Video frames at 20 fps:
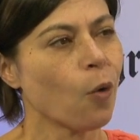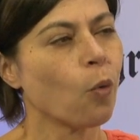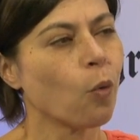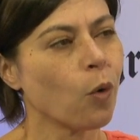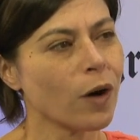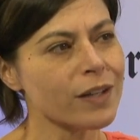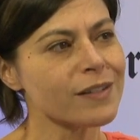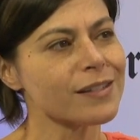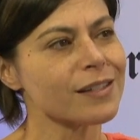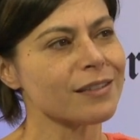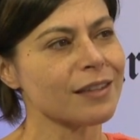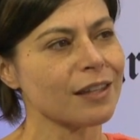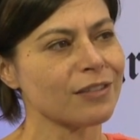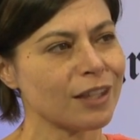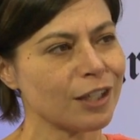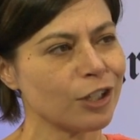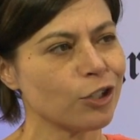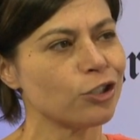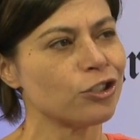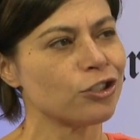what is it that
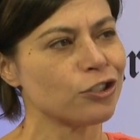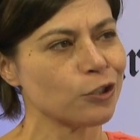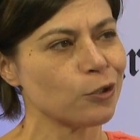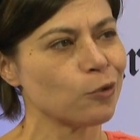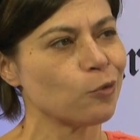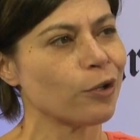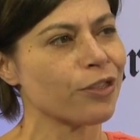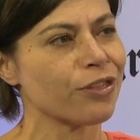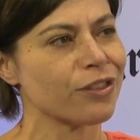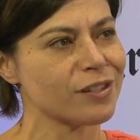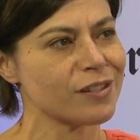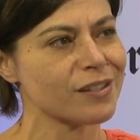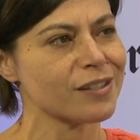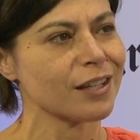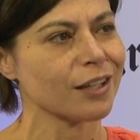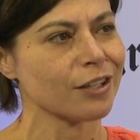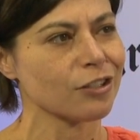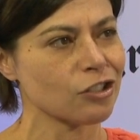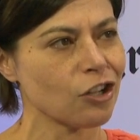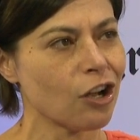they could do with this
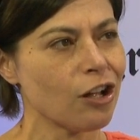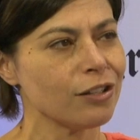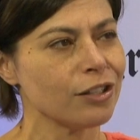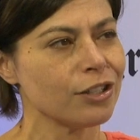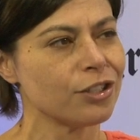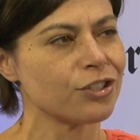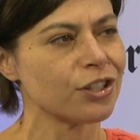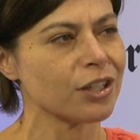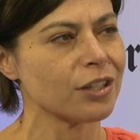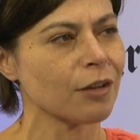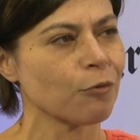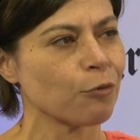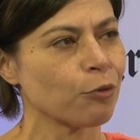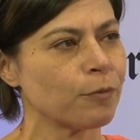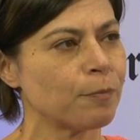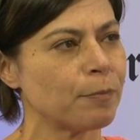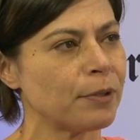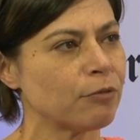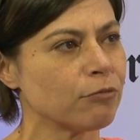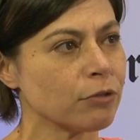technology that
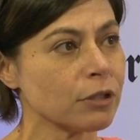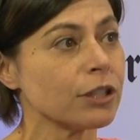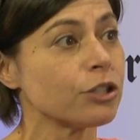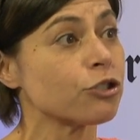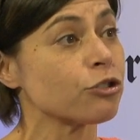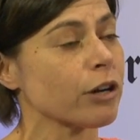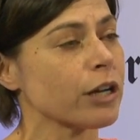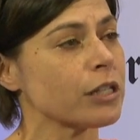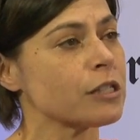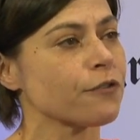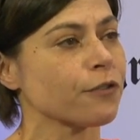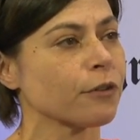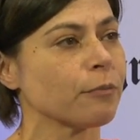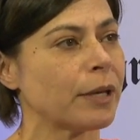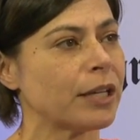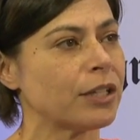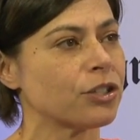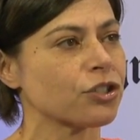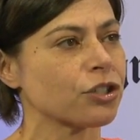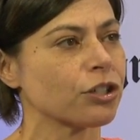would be really
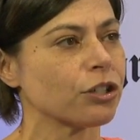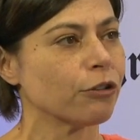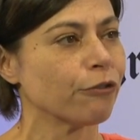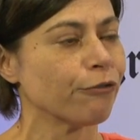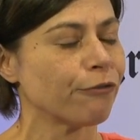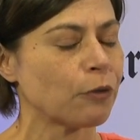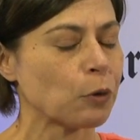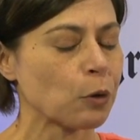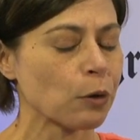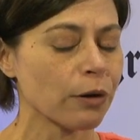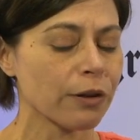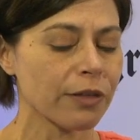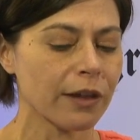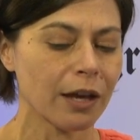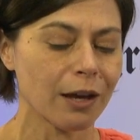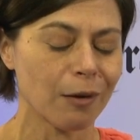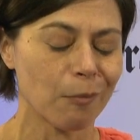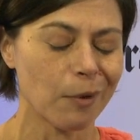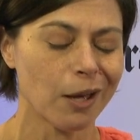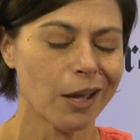transformational for
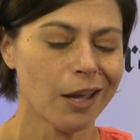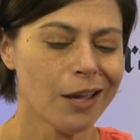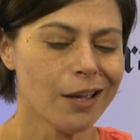them.